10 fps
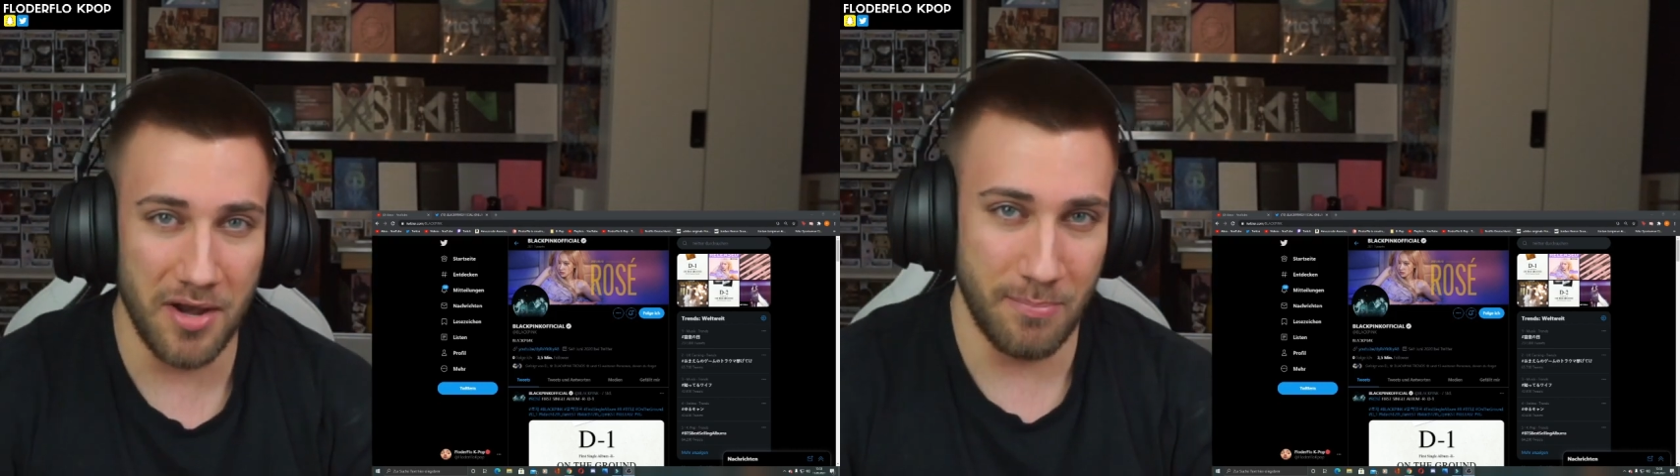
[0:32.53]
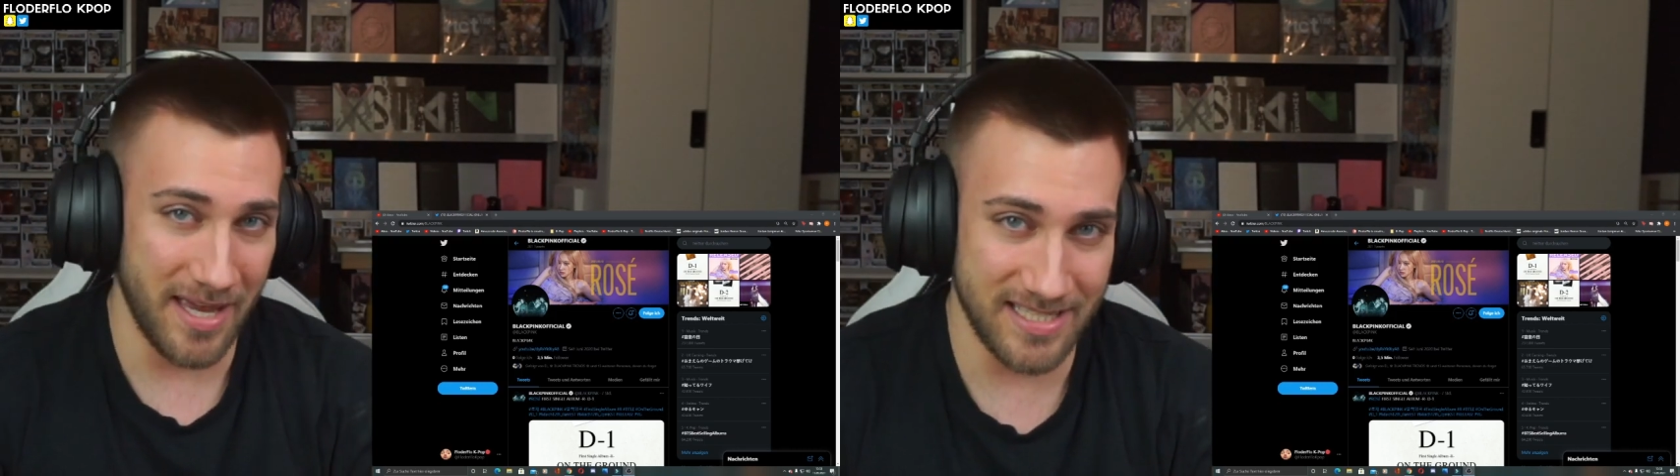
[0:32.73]

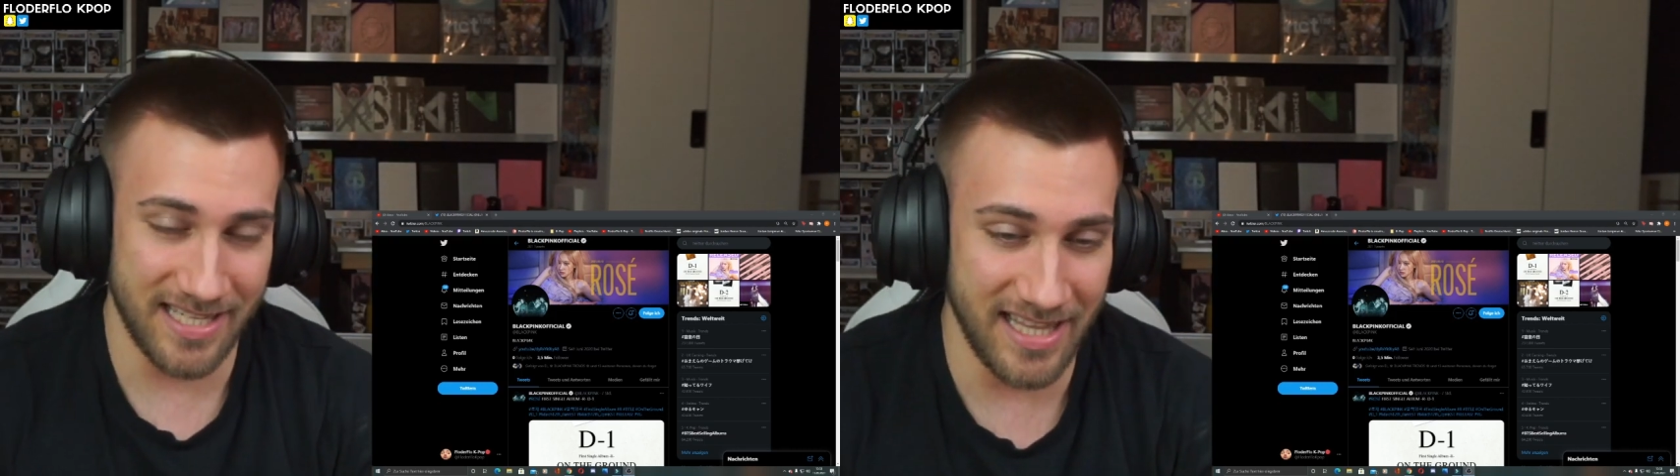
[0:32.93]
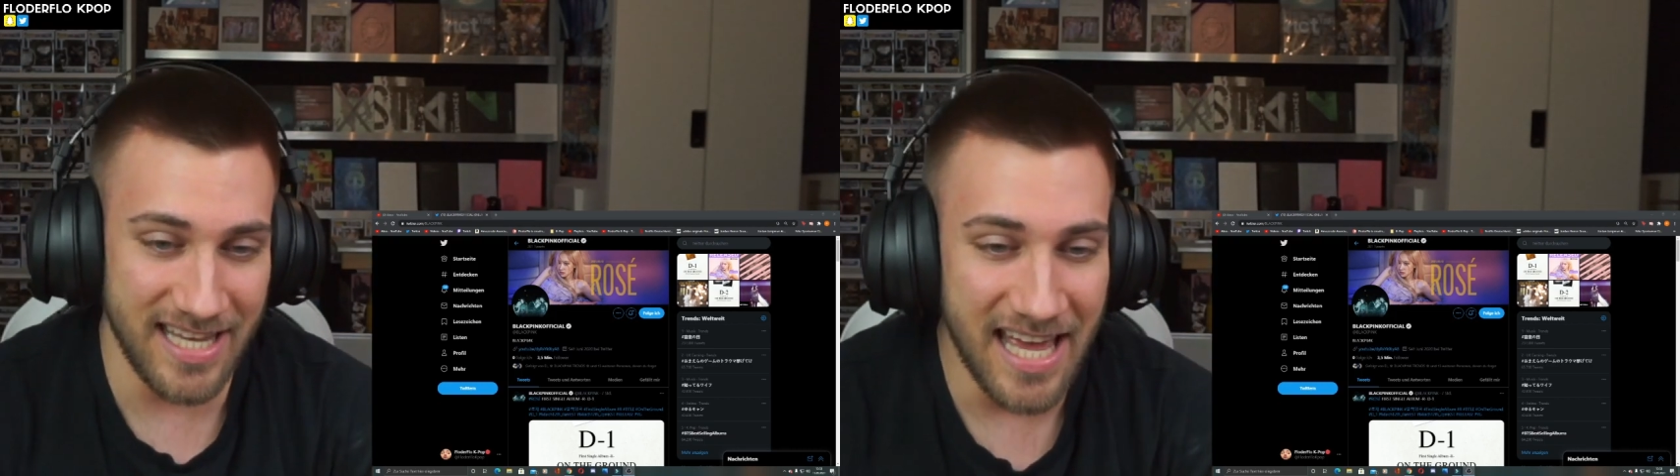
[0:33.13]

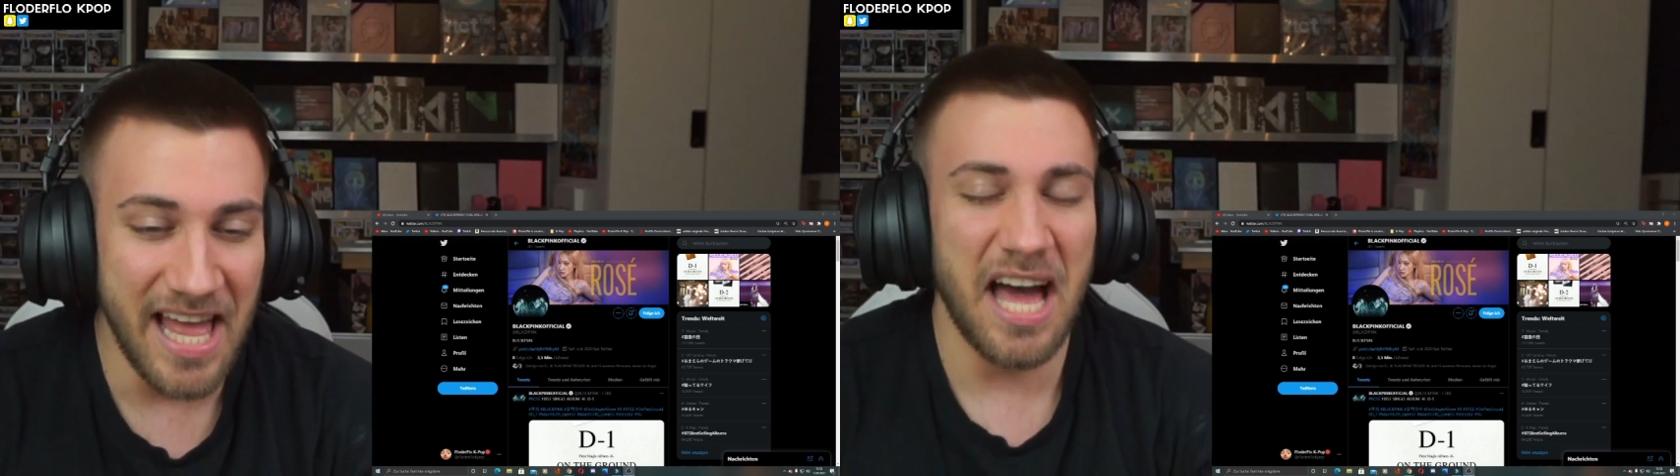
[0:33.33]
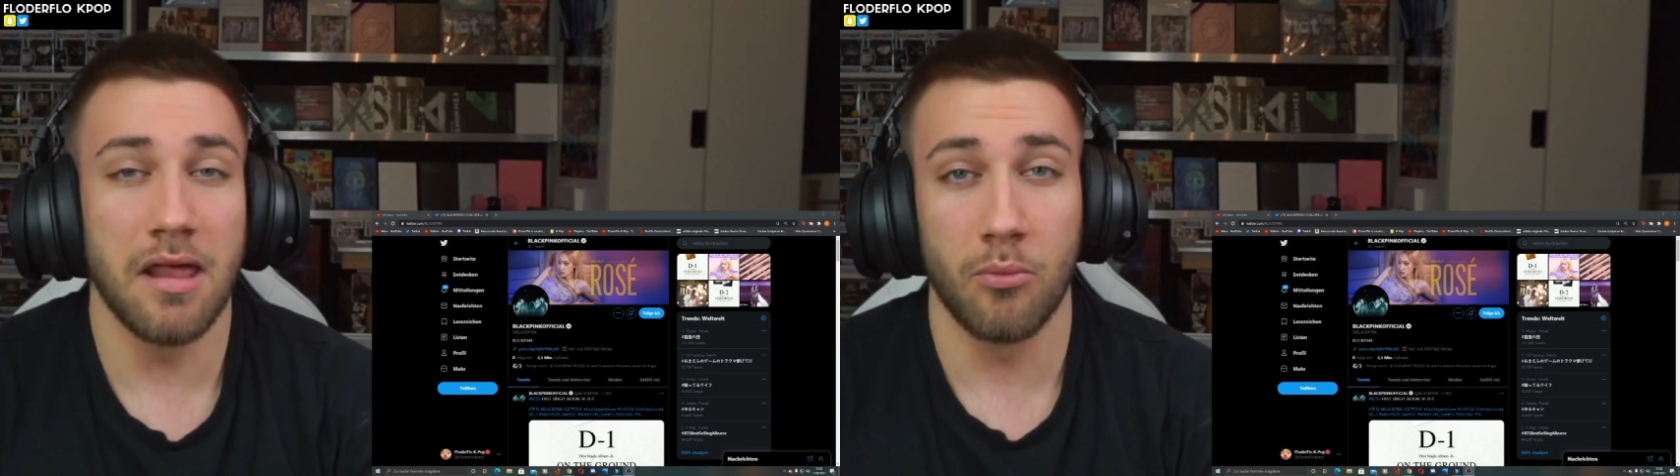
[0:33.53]
basically.
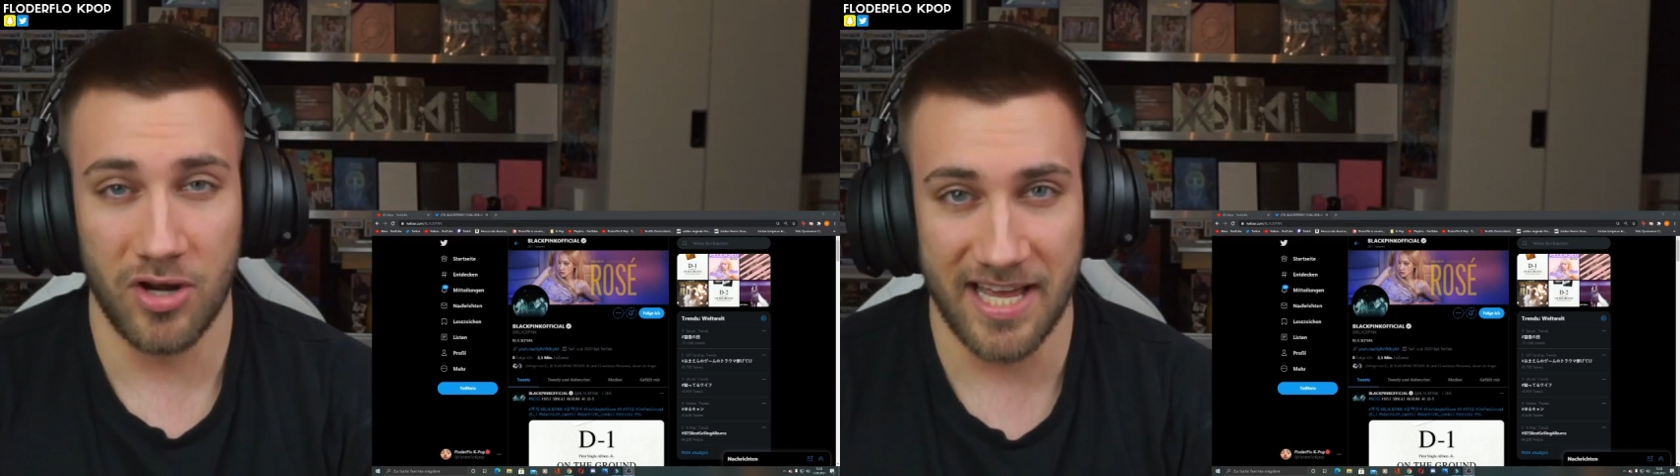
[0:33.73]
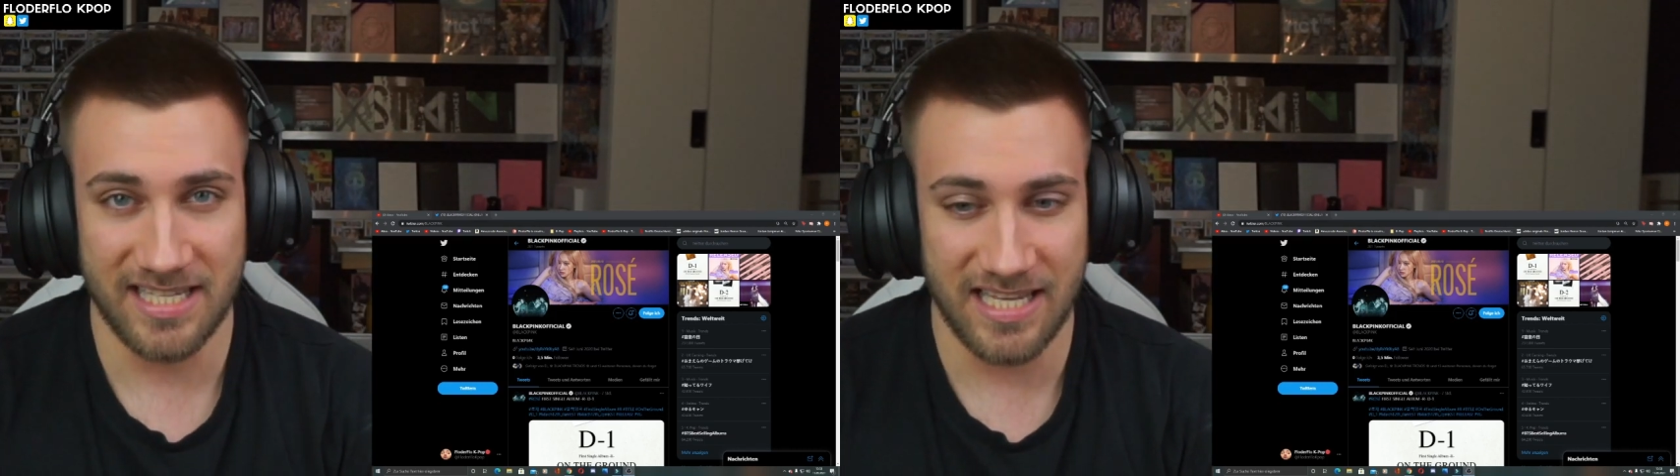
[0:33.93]
And I'm
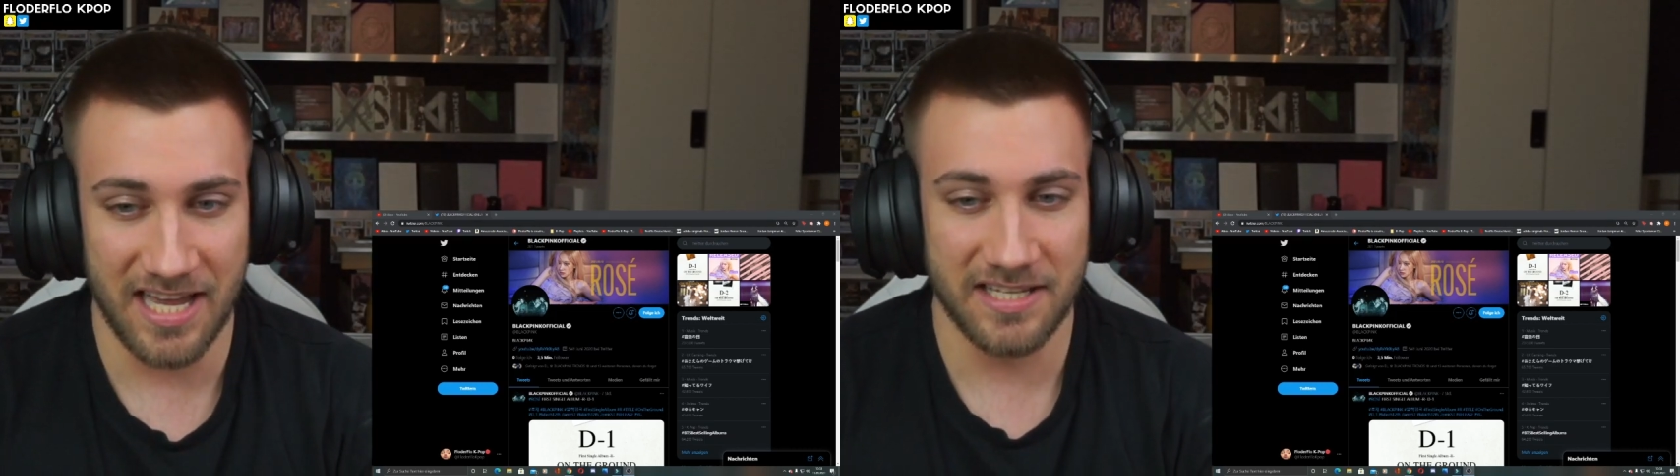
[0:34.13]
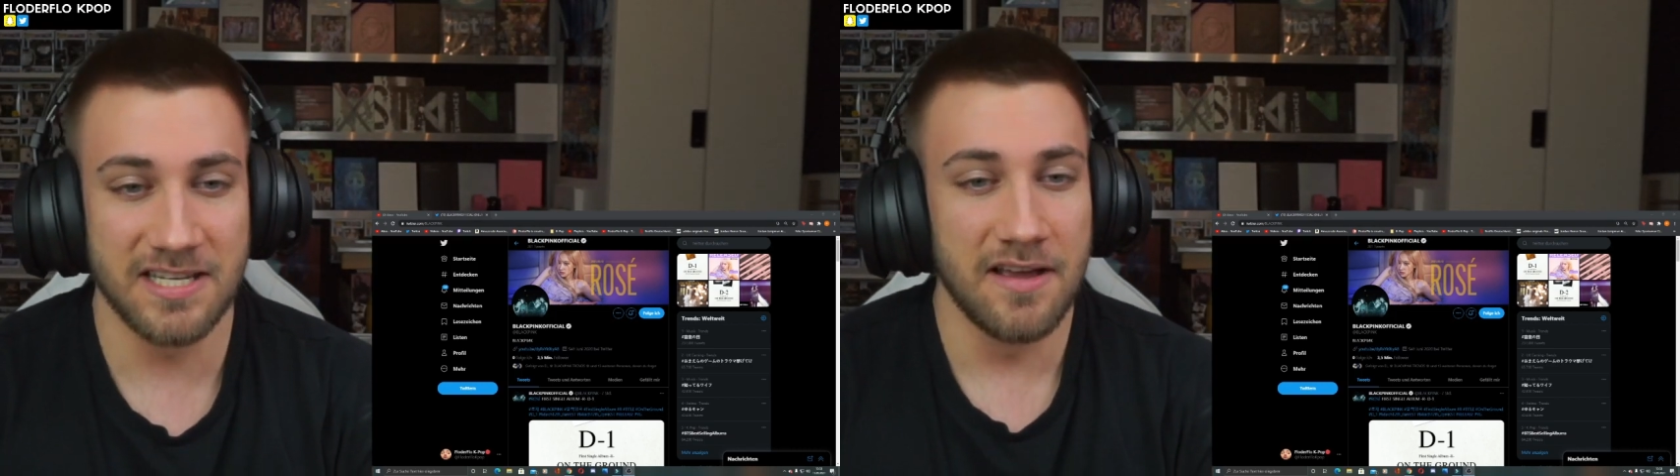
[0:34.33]
really excited.